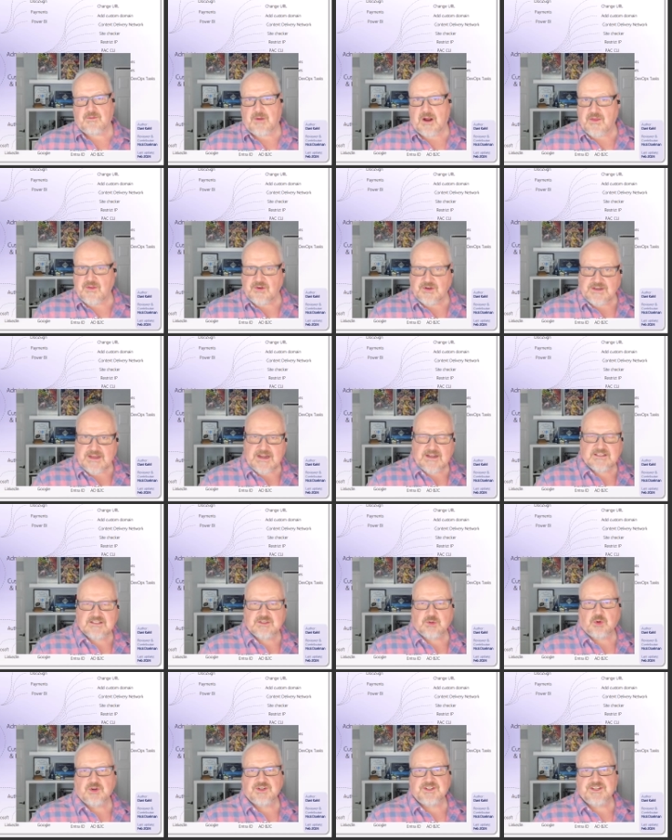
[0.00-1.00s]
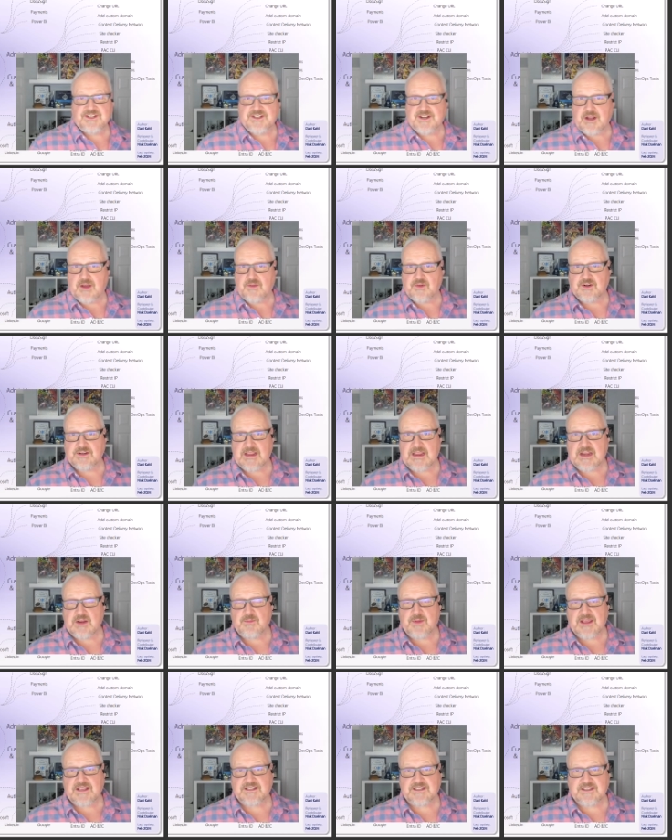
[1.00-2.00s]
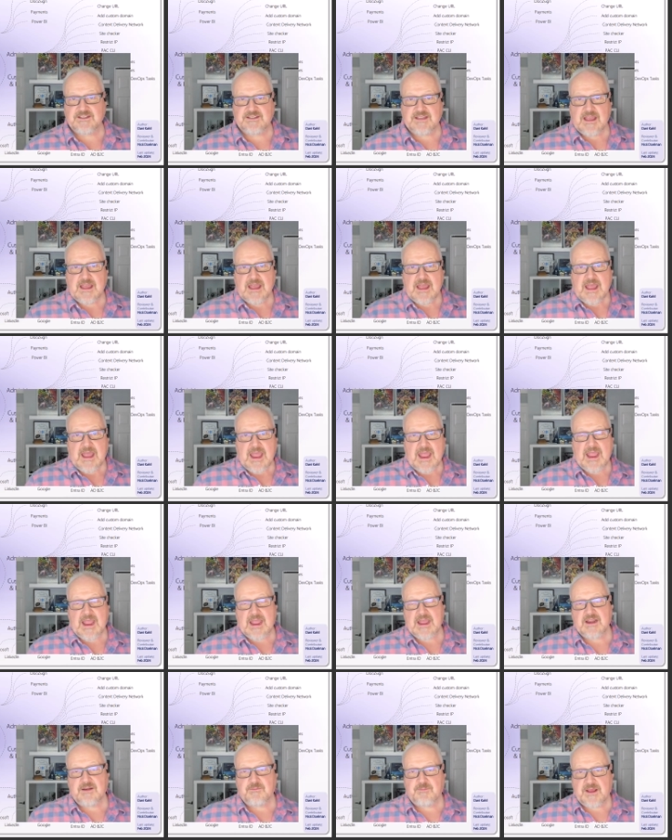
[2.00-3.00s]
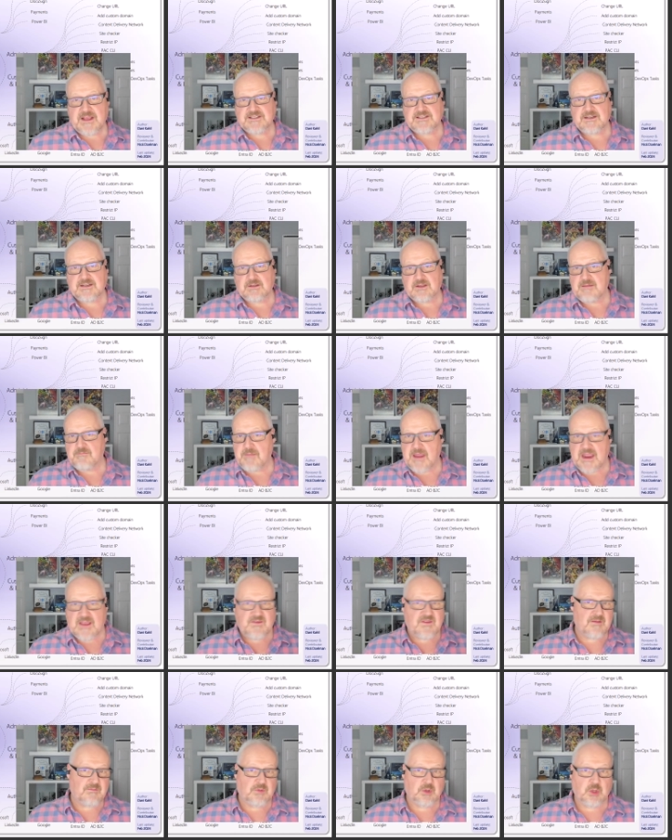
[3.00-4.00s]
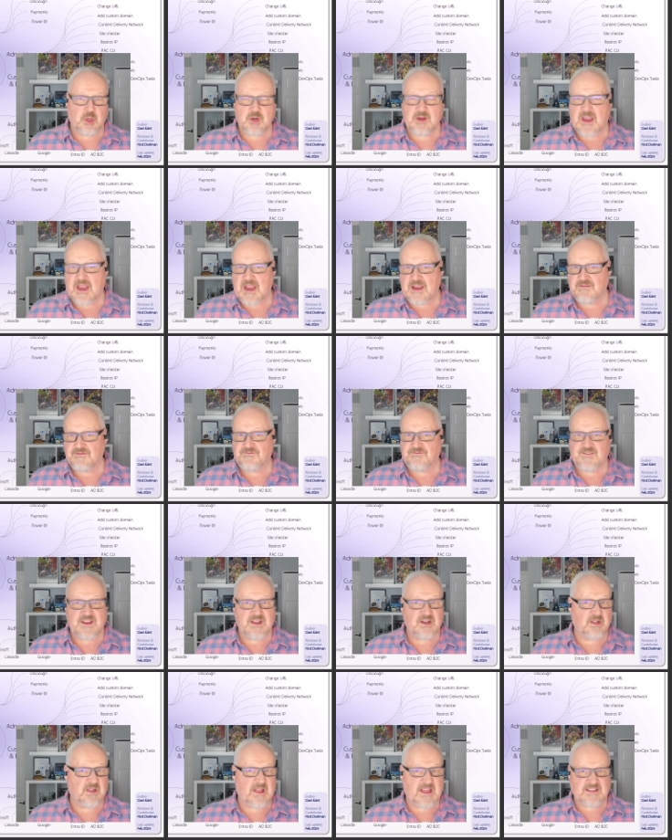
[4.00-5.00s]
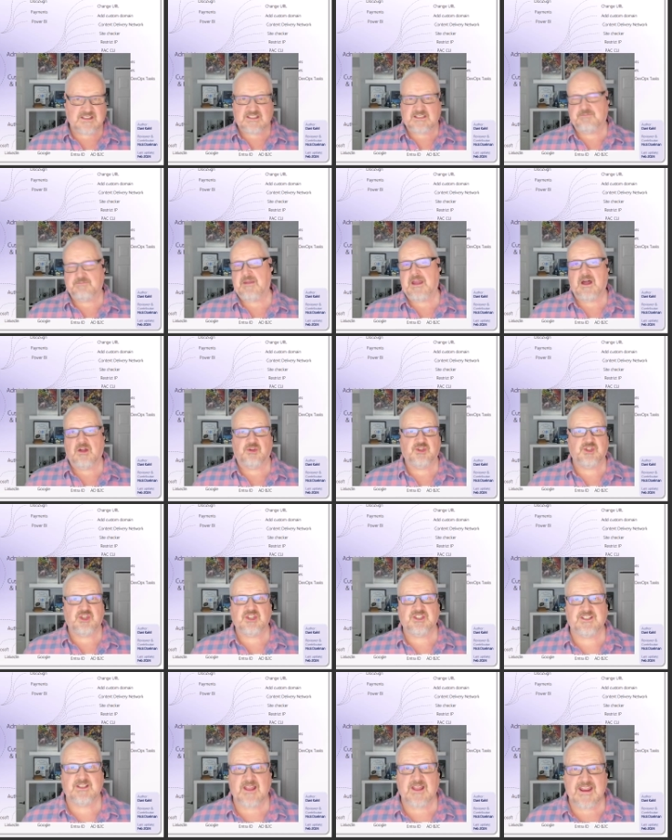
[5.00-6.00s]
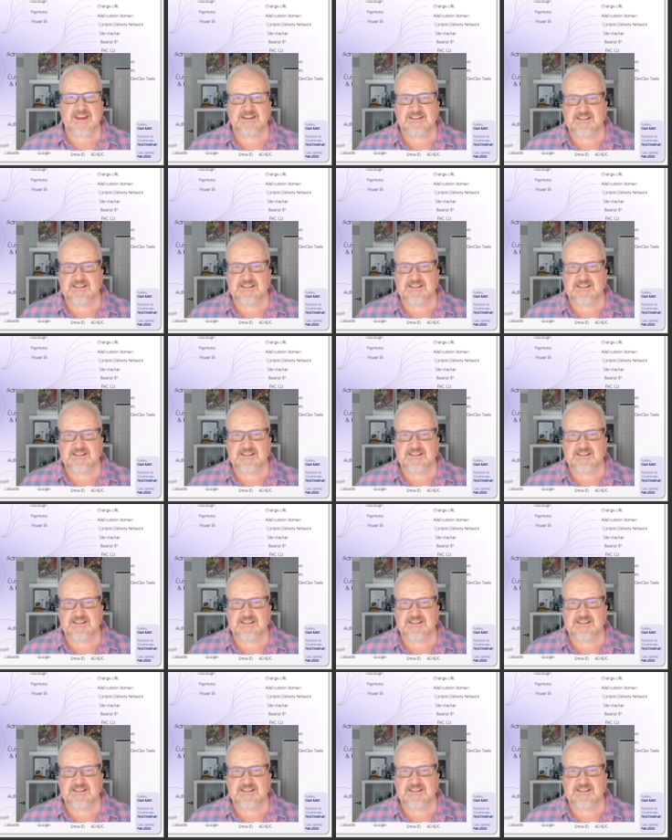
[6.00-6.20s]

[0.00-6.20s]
other data sources and other databases and basically make them look and feel and smell just like